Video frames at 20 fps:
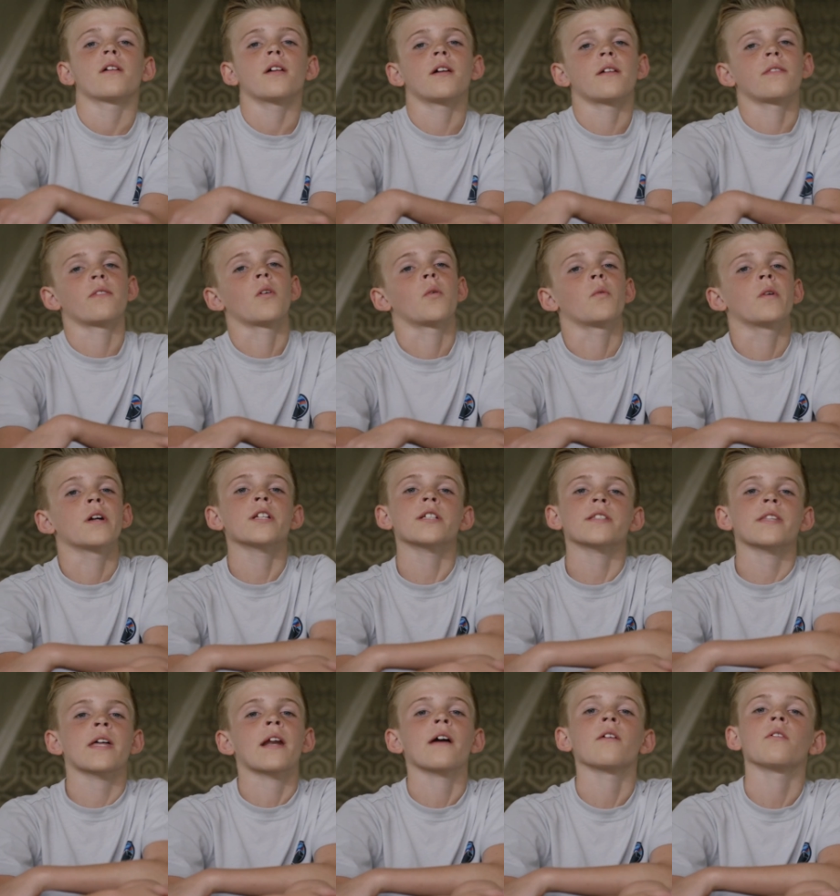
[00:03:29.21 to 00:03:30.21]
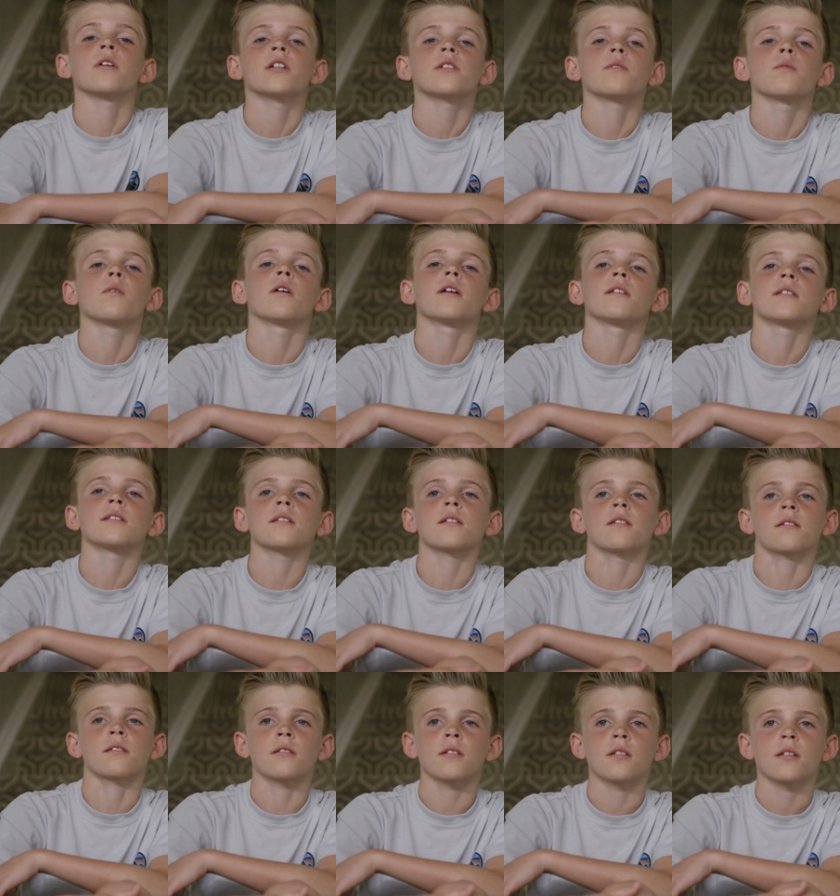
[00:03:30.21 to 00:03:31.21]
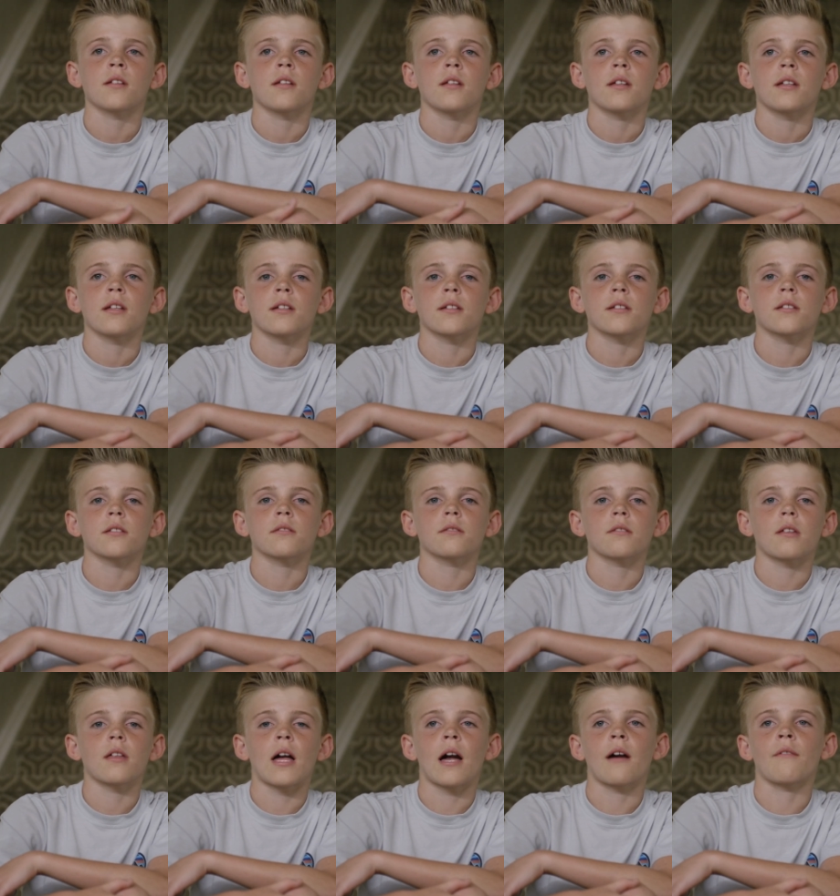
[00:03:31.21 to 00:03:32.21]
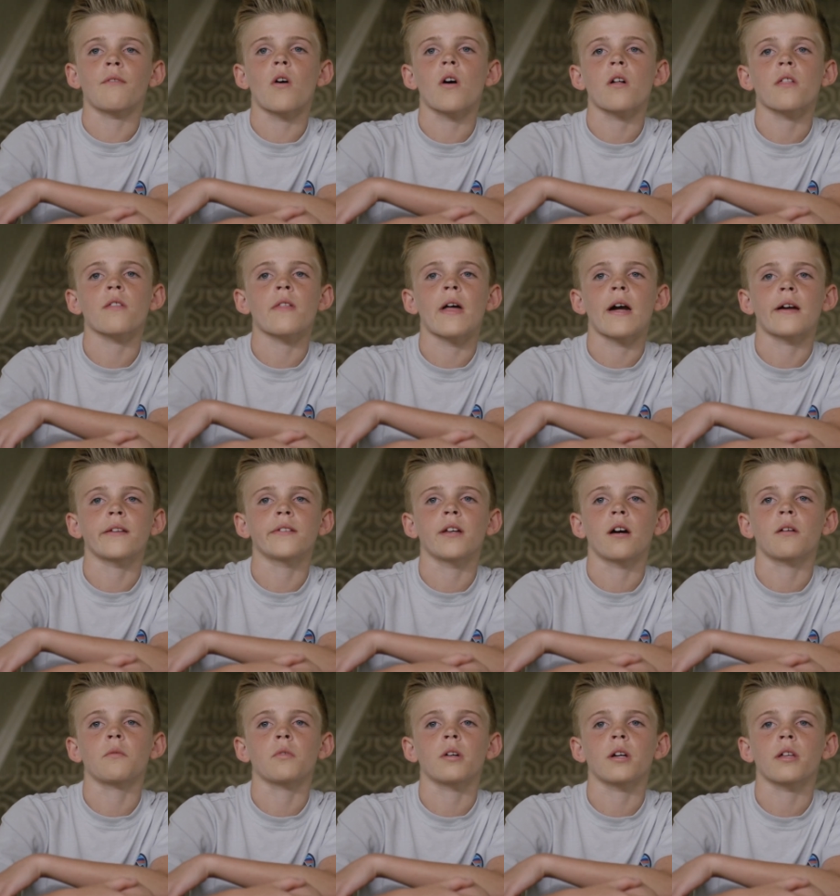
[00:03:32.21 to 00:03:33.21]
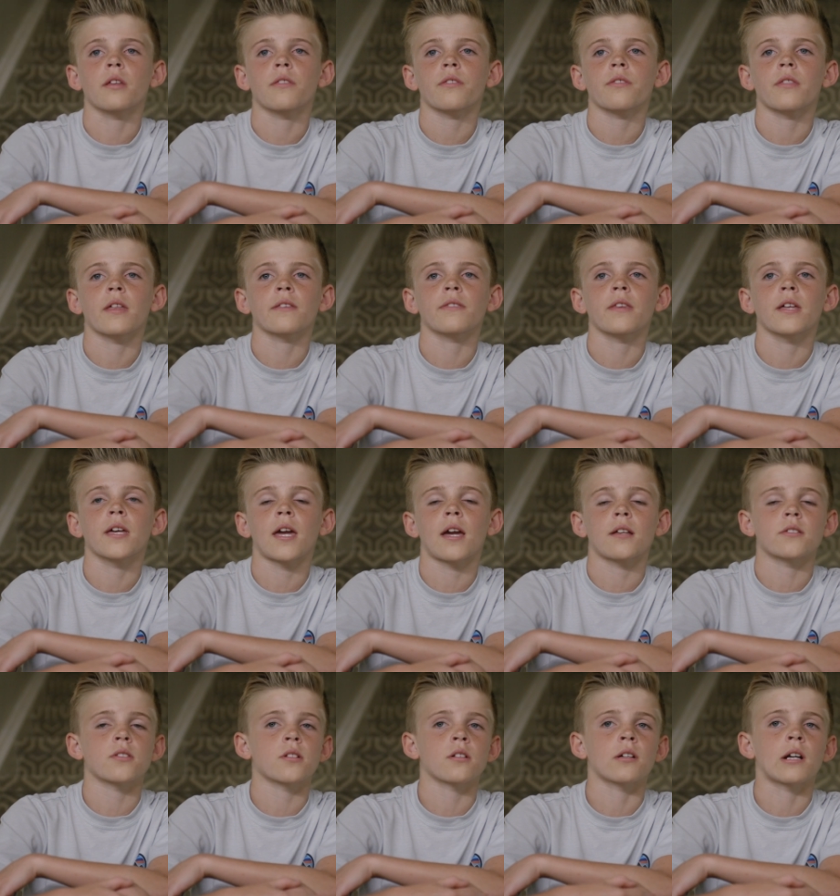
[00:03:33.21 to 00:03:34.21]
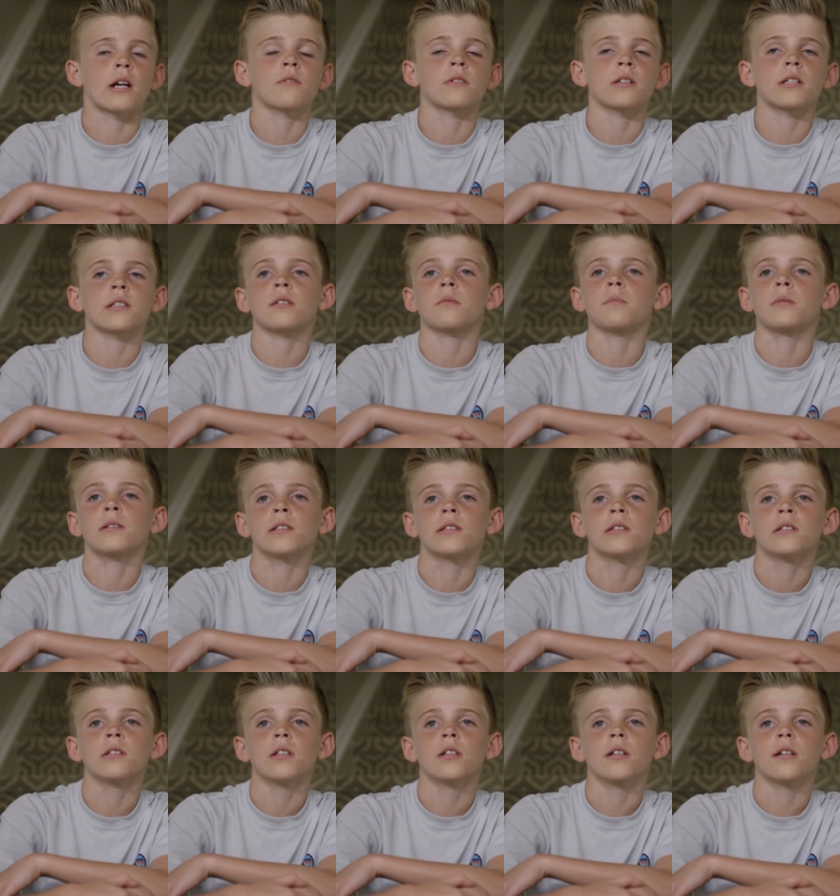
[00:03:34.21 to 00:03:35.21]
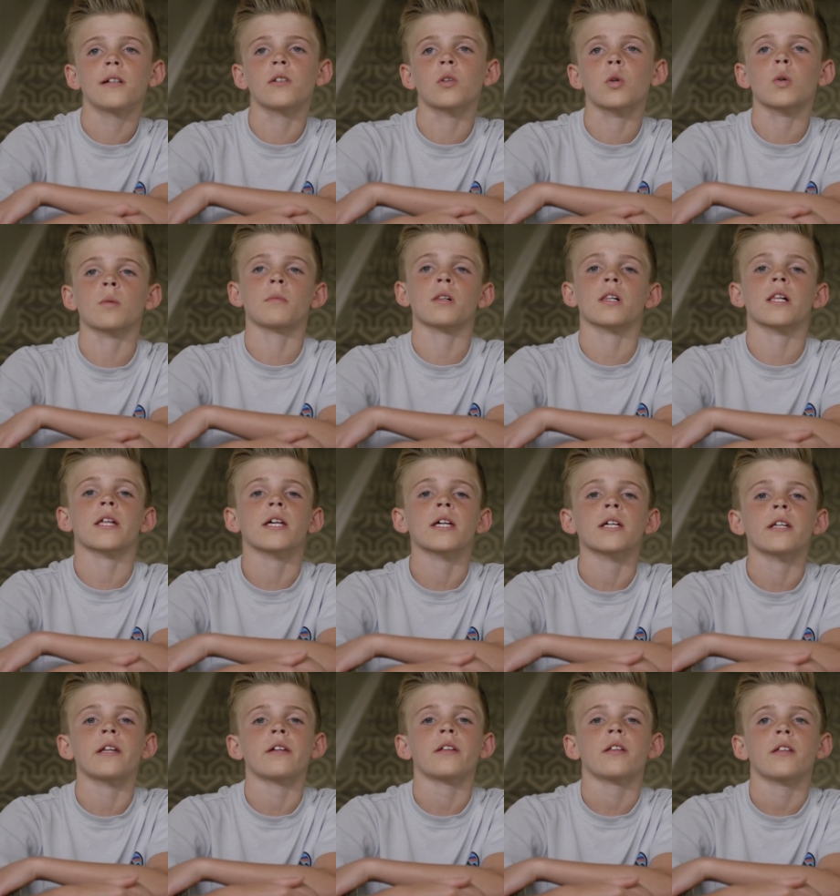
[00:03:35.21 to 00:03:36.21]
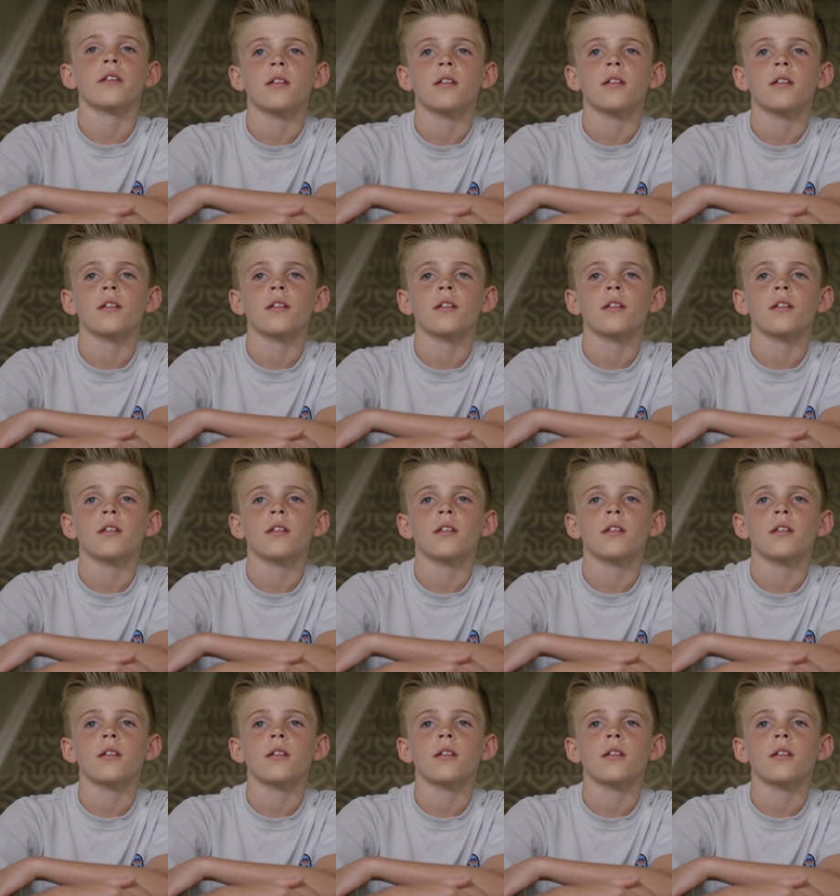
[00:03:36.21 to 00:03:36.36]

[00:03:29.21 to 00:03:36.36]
And the wish that I wish for is to have all of that done with, like the cancer. I wanted to be a normal kid.